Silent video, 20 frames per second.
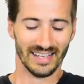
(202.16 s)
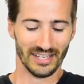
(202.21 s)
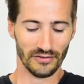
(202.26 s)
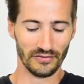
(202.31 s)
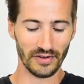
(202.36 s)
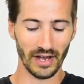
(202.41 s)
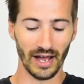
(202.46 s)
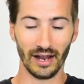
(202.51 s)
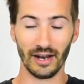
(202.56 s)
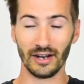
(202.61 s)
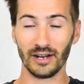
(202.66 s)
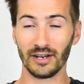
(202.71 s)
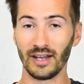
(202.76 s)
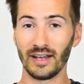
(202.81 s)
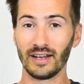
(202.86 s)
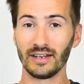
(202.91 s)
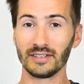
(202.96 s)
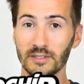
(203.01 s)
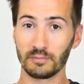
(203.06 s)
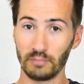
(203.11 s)
You've got
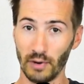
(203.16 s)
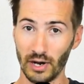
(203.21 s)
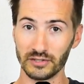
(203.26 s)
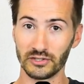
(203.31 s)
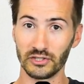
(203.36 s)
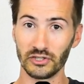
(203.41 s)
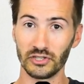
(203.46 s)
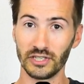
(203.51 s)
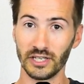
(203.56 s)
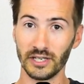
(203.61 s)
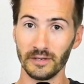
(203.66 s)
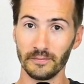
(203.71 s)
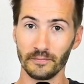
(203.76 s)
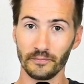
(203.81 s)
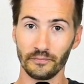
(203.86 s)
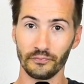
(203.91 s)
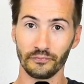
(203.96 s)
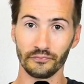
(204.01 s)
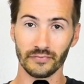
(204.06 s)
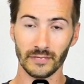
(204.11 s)

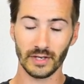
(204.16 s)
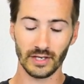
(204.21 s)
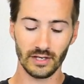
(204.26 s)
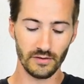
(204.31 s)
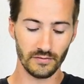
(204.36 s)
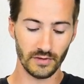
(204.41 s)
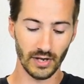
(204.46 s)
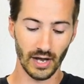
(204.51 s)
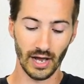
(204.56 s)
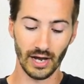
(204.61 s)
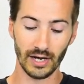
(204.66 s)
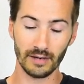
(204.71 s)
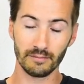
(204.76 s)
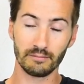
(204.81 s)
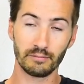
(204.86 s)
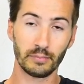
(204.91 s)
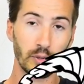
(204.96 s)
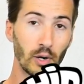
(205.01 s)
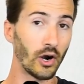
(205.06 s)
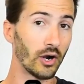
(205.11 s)
sponsorship, you've
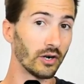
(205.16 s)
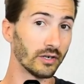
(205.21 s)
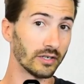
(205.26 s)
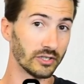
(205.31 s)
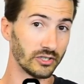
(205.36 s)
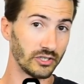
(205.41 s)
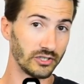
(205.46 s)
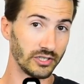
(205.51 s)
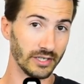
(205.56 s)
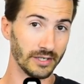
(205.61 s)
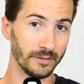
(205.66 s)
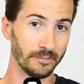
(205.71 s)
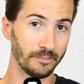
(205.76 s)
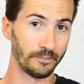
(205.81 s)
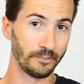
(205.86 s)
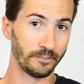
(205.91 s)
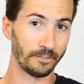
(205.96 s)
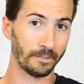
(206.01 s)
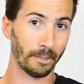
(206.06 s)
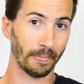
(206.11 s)
got partnership,
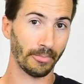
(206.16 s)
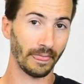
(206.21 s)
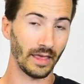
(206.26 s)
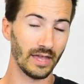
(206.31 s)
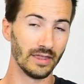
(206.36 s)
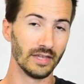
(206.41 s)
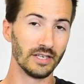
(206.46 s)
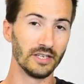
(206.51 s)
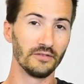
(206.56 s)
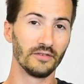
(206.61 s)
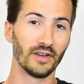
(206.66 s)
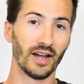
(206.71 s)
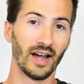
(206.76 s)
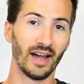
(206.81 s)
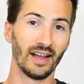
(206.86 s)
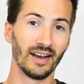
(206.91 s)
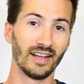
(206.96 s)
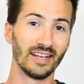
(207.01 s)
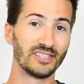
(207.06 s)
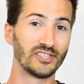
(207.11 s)
and then you've
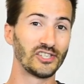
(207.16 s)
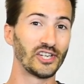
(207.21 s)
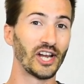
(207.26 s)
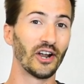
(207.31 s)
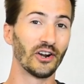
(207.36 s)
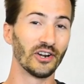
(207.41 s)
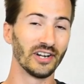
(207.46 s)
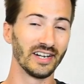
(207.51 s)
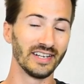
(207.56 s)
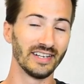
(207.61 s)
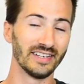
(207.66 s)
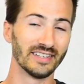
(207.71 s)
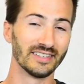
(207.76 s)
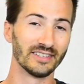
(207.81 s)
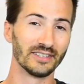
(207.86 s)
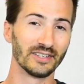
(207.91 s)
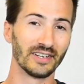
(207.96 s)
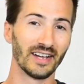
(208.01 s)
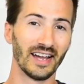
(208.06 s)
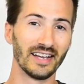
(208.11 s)
got a charity.
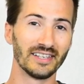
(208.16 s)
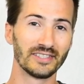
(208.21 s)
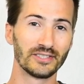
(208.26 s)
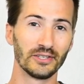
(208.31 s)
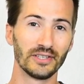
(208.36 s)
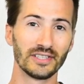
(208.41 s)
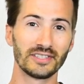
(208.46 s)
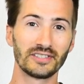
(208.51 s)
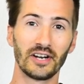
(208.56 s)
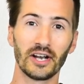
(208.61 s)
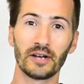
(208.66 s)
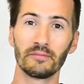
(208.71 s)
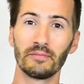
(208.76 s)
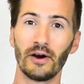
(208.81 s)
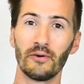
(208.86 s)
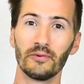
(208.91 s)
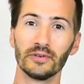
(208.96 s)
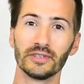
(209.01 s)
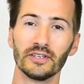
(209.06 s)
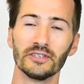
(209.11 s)
Okay, so let's talk
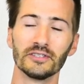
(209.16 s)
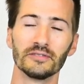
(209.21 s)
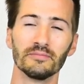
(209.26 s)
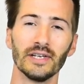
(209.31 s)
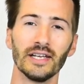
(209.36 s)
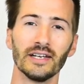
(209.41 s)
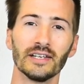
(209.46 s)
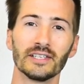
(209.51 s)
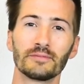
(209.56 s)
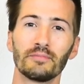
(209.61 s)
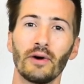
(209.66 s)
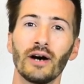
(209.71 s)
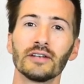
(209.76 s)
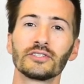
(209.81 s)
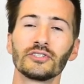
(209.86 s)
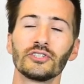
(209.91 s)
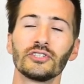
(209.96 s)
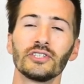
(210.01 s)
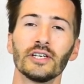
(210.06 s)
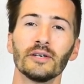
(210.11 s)
about what those mean. A
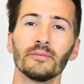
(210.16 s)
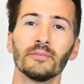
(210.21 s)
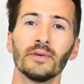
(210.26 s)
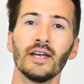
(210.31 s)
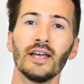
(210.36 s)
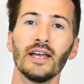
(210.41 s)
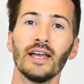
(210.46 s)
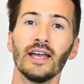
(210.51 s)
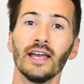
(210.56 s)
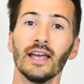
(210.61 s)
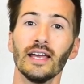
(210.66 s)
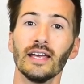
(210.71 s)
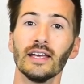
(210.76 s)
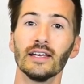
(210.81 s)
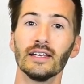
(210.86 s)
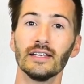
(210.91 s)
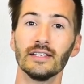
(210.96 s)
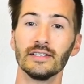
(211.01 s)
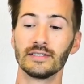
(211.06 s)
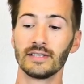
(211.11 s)
sponsorship
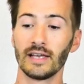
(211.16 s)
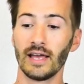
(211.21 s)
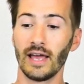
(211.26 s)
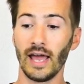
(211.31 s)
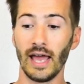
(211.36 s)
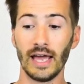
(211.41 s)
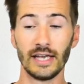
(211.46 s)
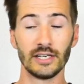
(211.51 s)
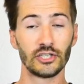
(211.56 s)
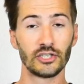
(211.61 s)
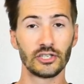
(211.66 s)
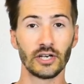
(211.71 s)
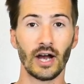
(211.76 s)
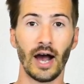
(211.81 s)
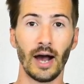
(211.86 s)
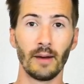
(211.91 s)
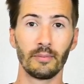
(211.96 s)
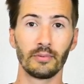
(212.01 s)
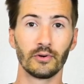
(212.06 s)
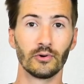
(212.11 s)
is a
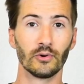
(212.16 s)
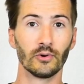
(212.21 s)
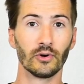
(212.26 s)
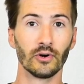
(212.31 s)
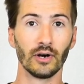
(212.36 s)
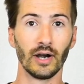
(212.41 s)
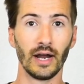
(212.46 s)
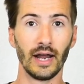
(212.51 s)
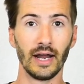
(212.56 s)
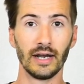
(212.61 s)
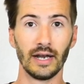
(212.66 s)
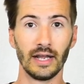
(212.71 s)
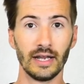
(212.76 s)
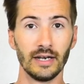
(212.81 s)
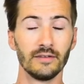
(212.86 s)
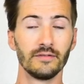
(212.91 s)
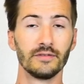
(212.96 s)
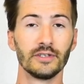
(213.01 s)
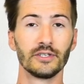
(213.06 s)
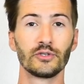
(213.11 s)
shop or an
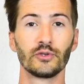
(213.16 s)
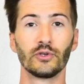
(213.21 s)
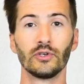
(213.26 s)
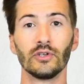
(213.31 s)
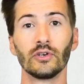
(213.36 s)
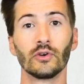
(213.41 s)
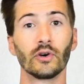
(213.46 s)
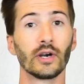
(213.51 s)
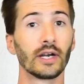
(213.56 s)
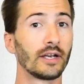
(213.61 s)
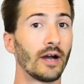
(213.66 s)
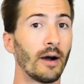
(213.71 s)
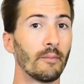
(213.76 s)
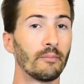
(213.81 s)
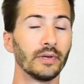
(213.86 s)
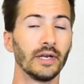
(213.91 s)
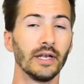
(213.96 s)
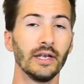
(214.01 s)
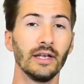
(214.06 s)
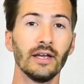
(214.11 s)
individual or a
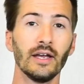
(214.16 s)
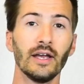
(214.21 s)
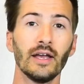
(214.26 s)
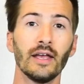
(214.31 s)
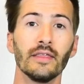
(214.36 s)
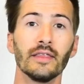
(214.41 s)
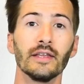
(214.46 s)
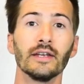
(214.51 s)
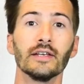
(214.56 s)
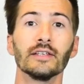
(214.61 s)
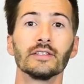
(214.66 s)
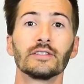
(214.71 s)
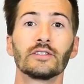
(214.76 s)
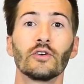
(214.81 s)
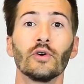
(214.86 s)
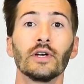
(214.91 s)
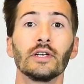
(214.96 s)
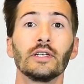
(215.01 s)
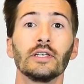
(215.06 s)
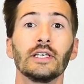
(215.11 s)
company that is
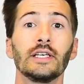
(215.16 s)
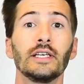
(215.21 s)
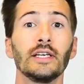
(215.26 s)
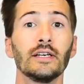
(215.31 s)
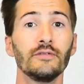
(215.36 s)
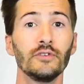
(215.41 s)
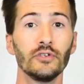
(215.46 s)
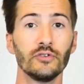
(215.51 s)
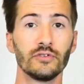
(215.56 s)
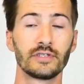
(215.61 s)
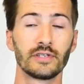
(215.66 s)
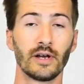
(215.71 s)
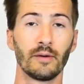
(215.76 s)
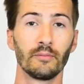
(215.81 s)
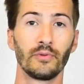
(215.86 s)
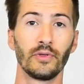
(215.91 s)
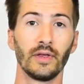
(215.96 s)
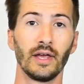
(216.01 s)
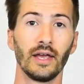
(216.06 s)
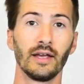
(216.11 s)
going to give you
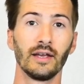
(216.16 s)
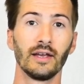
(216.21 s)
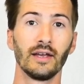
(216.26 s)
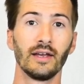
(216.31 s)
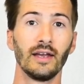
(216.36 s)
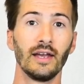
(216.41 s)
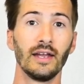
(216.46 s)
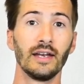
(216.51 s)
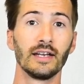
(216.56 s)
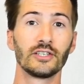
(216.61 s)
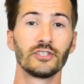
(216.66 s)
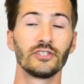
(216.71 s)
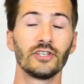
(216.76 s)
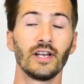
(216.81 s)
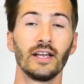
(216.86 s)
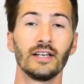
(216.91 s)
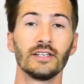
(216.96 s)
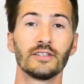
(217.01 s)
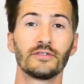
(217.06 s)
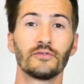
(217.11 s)
something in
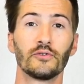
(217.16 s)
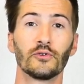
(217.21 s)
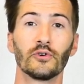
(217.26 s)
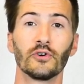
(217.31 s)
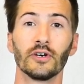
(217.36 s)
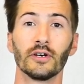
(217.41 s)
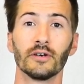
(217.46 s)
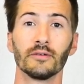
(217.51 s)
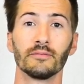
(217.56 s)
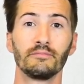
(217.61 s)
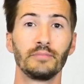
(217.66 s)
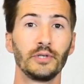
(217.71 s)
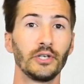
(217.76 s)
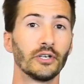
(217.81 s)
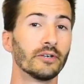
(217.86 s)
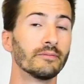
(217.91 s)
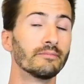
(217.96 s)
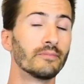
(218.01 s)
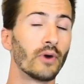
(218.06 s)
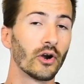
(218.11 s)
exchange for
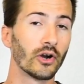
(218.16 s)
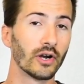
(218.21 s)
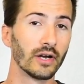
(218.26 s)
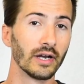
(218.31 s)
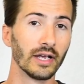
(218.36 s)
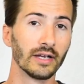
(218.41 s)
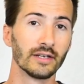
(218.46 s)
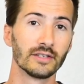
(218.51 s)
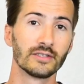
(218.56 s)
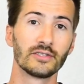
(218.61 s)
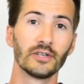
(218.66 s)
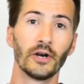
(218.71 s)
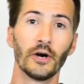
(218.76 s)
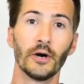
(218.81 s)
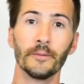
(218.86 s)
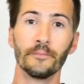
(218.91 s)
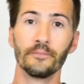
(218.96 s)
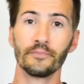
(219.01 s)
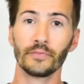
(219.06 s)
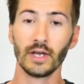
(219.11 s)
pure marketing.
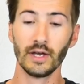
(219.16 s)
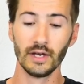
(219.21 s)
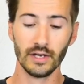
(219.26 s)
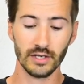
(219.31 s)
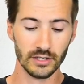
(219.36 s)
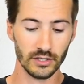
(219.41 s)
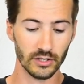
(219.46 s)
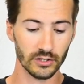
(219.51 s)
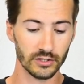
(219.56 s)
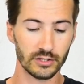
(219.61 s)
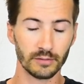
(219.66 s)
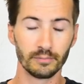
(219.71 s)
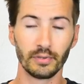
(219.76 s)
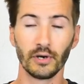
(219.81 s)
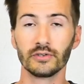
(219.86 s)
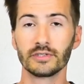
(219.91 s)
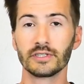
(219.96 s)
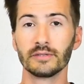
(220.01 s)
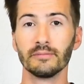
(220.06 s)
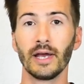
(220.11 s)
So you're
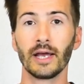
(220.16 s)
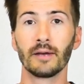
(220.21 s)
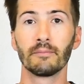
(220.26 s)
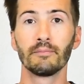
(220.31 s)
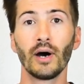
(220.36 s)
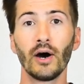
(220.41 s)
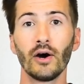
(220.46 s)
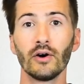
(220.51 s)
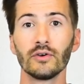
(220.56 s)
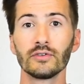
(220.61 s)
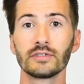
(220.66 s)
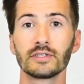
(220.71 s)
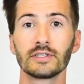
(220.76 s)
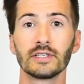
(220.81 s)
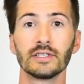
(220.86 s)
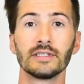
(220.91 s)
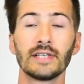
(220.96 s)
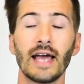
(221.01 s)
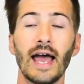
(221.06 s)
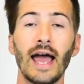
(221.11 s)
supposed to make posts
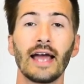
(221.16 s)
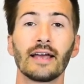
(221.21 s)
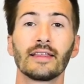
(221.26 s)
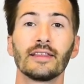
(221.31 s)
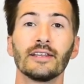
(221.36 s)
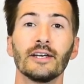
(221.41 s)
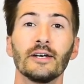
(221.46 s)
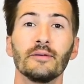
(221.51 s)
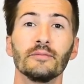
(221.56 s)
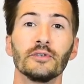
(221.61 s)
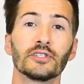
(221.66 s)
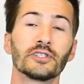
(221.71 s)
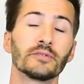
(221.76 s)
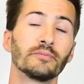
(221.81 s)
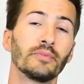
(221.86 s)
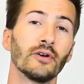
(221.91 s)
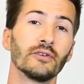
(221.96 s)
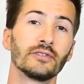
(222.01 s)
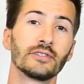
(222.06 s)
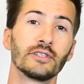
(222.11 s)
and tag them. You're
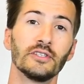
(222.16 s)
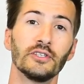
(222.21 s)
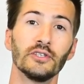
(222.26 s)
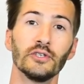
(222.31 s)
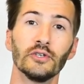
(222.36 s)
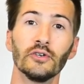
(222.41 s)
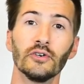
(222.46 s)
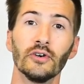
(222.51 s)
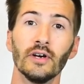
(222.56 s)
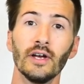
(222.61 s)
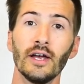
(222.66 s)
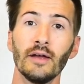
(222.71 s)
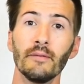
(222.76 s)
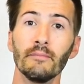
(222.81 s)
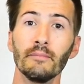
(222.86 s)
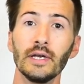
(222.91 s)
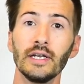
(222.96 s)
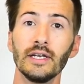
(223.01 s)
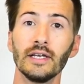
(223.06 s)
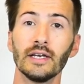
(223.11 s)
supposed to do
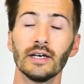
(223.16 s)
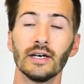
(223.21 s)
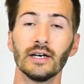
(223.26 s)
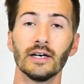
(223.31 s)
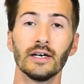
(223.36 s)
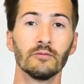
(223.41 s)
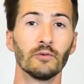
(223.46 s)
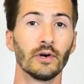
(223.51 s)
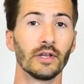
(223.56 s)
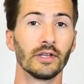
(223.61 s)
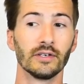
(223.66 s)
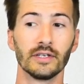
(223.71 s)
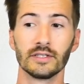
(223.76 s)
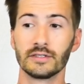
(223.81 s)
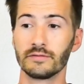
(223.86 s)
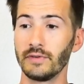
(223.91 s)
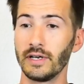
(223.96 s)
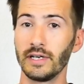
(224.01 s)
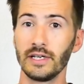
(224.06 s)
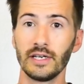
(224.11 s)
media, whether
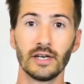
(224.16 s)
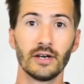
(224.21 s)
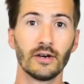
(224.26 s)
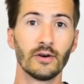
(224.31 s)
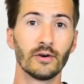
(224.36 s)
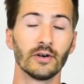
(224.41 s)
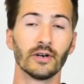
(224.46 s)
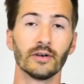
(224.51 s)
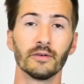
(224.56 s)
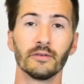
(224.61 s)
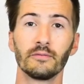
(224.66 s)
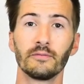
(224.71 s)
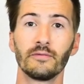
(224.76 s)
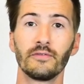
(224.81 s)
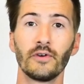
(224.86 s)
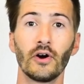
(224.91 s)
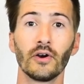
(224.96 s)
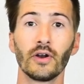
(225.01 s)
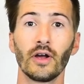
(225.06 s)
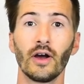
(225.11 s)
it's video or
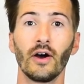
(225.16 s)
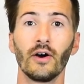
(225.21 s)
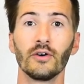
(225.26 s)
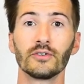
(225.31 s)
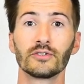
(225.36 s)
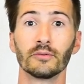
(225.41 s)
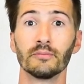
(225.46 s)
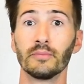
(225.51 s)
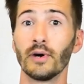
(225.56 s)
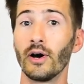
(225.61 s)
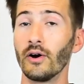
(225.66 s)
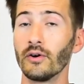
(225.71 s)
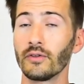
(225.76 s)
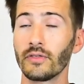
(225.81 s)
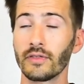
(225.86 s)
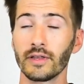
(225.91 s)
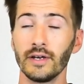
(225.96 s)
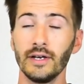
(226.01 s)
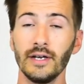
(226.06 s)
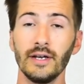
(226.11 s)
photos or
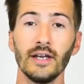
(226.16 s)
both.